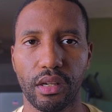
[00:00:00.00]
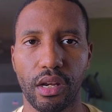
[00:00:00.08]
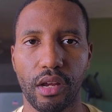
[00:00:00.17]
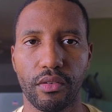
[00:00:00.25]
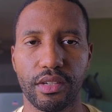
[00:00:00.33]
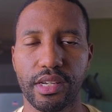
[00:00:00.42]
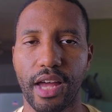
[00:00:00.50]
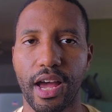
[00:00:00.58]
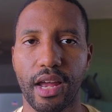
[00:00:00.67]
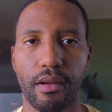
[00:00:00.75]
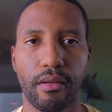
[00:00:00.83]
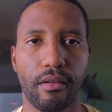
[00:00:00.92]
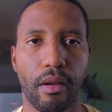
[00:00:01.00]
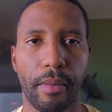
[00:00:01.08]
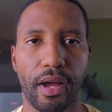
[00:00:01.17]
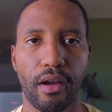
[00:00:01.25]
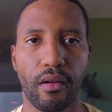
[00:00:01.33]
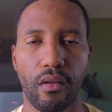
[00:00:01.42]
You know, it's not
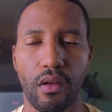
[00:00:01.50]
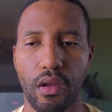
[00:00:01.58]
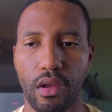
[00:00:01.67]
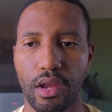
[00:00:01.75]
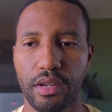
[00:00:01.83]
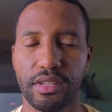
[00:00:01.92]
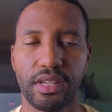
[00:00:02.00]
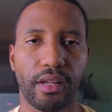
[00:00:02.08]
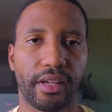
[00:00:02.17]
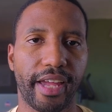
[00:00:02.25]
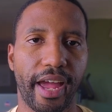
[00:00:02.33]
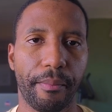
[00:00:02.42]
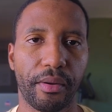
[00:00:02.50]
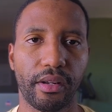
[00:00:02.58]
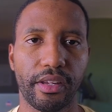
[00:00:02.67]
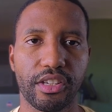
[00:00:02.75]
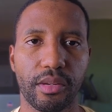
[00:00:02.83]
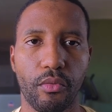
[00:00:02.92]
about instilling
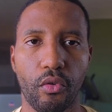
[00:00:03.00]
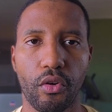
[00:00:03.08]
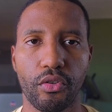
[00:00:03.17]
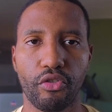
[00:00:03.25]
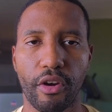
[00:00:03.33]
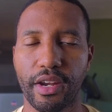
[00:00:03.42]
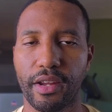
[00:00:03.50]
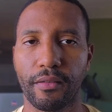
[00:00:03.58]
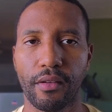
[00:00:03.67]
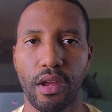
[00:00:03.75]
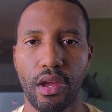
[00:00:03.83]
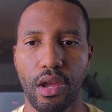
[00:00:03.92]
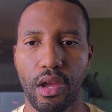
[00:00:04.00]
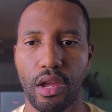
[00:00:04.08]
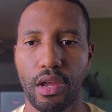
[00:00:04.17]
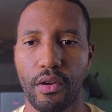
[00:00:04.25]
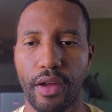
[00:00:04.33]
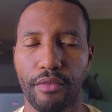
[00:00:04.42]
capitalism or trying to,
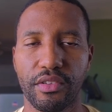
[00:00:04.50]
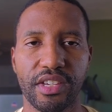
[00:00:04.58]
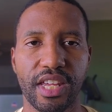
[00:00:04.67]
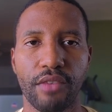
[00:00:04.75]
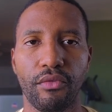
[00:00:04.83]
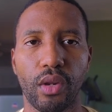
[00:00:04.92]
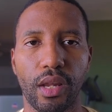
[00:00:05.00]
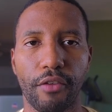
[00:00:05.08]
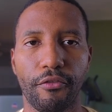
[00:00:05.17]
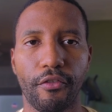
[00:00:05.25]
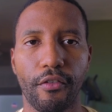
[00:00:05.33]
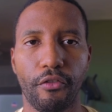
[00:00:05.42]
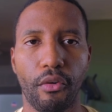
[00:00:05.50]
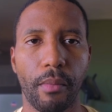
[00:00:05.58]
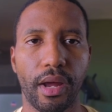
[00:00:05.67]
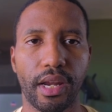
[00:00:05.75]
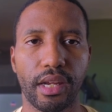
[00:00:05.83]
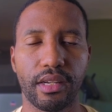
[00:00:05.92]
you know, have this evil love for
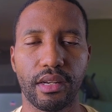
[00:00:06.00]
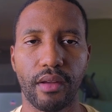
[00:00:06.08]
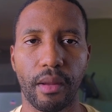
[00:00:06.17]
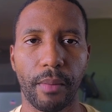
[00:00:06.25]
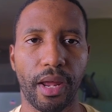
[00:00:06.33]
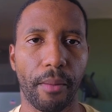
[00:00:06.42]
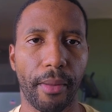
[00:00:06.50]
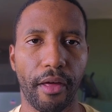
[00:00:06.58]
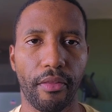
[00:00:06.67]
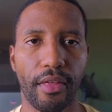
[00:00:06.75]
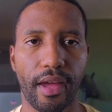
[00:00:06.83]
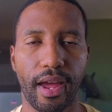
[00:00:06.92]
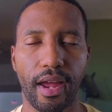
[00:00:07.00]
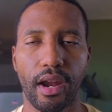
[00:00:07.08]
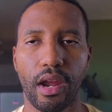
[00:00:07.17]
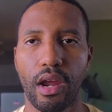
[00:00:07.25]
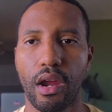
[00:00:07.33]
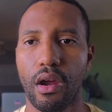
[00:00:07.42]
money. I'm not about
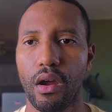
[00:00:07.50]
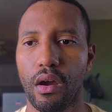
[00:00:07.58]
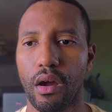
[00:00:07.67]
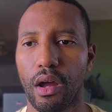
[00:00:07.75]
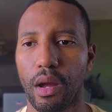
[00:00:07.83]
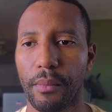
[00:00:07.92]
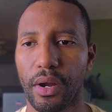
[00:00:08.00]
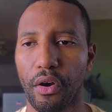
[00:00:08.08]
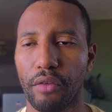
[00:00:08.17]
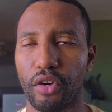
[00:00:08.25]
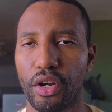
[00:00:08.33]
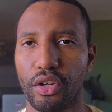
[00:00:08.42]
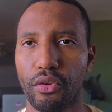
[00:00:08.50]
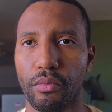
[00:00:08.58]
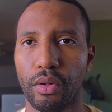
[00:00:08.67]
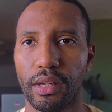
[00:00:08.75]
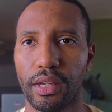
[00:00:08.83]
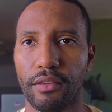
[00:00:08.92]
that. However, I do
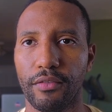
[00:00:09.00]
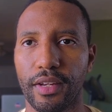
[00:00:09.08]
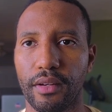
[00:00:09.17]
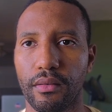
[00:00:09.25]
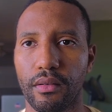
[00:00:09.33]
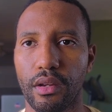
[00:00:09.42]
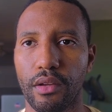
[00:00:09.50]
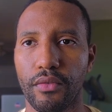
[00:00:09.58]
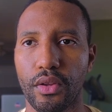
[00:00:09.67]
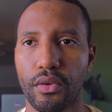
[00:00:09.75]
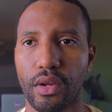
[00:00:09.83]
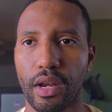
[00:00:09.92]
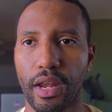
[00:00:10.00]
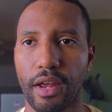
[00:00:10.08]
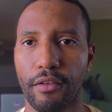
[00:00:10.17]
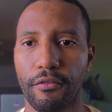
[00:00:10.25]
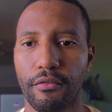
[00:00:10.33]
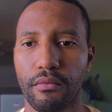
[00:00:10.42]
believe that if you can
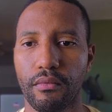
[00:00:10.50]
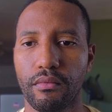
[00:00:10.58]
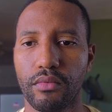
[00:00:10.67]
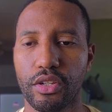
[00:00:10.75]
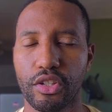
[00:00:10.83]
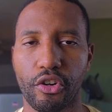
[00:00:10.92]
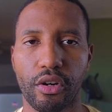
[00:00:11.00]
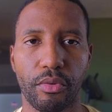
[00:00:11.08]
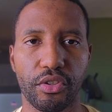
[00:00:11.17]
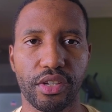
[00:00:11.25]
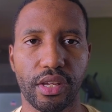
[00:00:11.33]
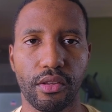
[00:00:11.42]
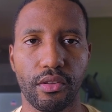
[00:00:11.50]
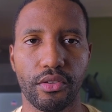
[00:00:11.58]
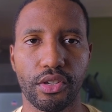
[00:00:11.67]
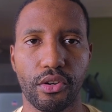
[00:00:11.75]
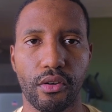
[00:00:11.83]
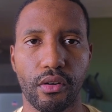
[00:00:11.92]
have discernible
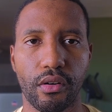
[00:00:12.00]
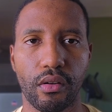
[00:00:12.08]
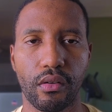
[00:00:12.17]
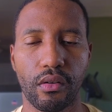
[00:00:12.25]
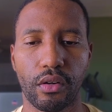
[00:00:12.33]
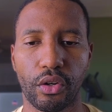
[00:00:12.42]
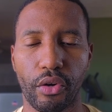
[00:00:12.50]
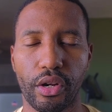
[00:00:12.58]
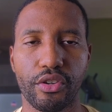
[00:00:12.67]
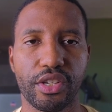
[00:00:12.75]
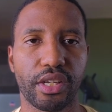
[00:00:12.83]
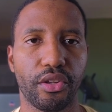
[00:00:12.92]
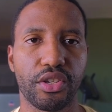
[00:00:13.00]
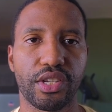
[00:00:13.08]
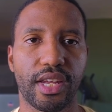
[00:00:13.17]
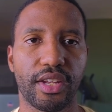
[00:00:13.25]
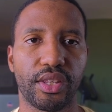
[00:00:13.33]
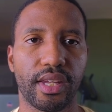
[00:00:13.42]
skills or a greater skill
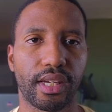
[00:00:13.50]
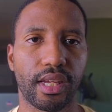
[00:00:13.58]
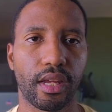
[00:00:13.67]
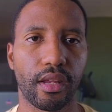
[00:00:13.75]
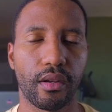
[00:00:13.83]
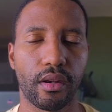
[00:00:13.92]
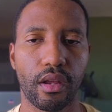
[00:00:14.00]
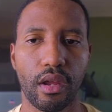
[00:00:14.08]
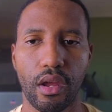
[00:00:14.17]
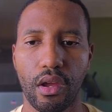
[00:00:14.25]
set that can